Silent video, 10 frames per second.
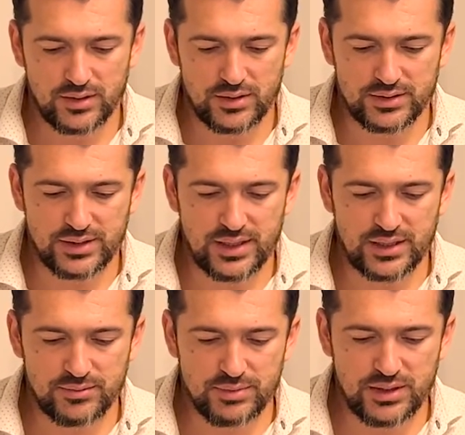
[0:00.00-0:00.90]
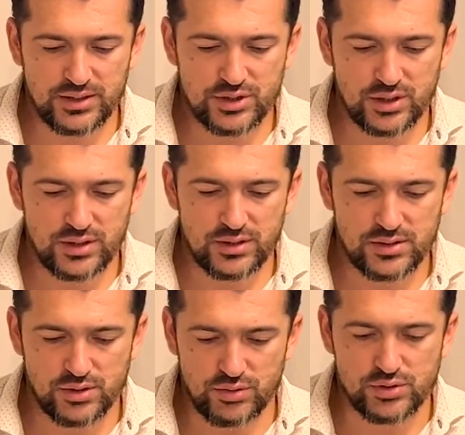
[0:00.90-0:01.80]
It cannot be actually,
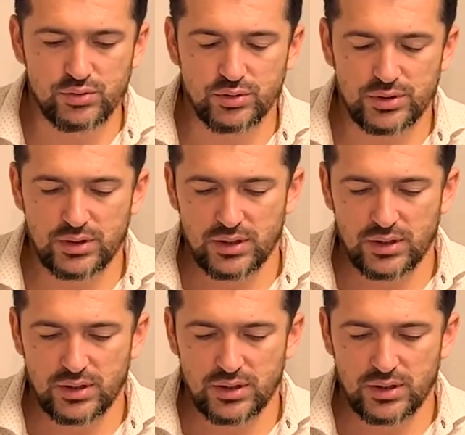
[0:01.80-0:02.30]
so it's good